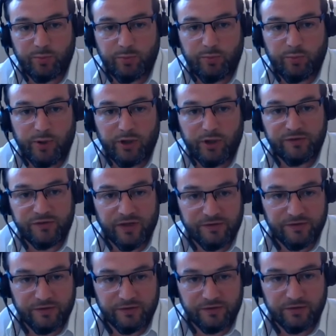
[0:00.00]

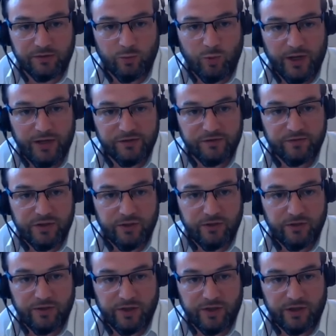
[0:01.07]
processes and ways of
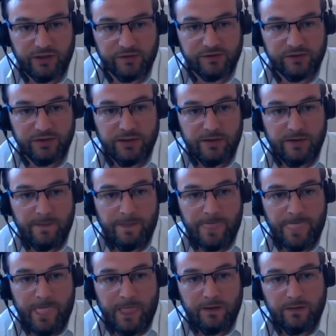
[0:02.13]
doing things.
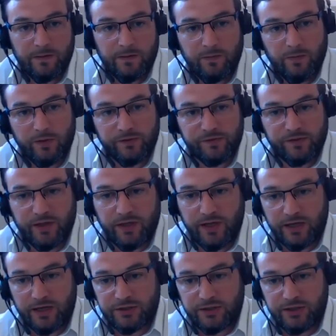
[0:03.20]
Once they
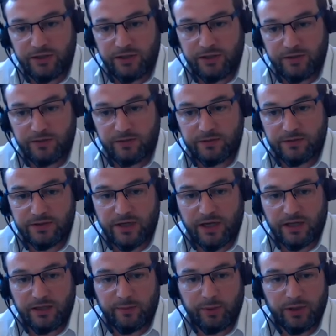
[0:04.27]
actually
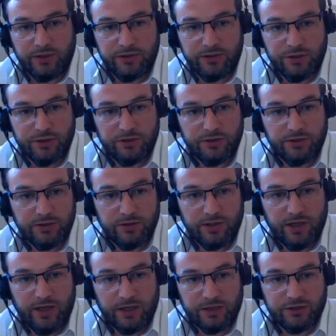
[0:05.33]
take the plunge and
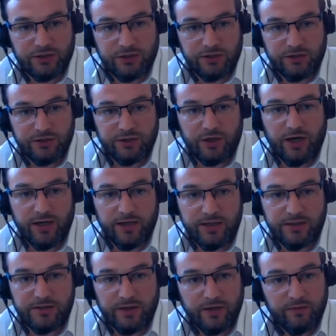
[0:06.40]
actually try
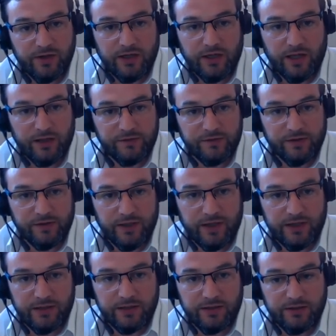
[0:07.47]
it, they realize that
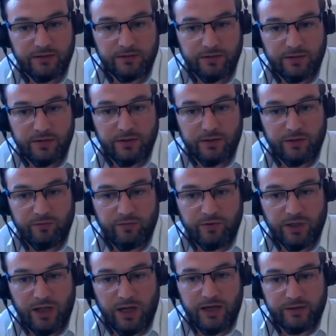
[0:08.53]
they can
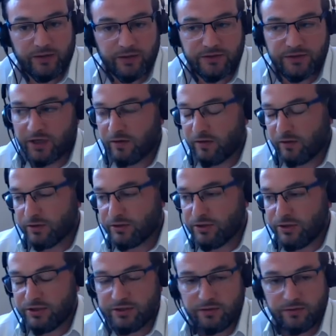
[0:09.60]
rely on the
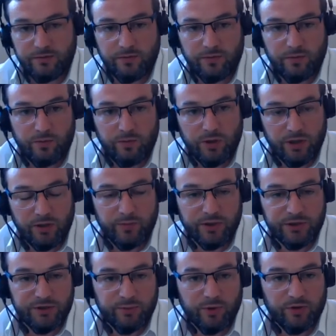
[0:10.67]
technology to work
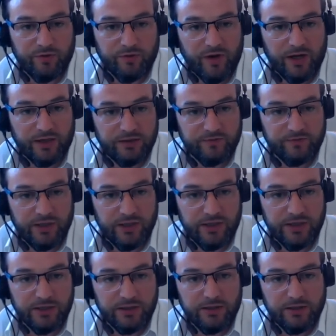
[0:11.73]
much more
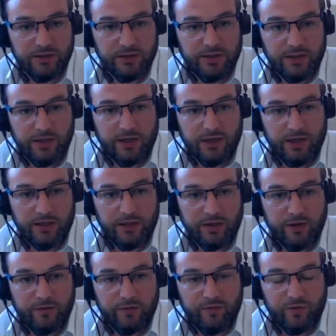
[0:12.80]
effectively
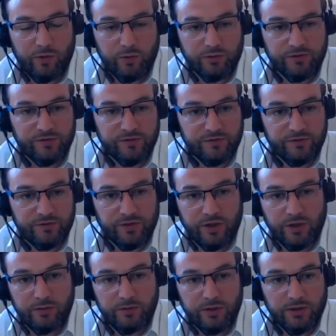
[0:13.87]
going forwards.
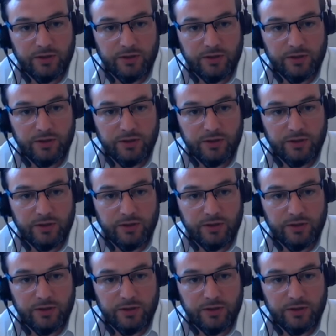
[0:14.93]
So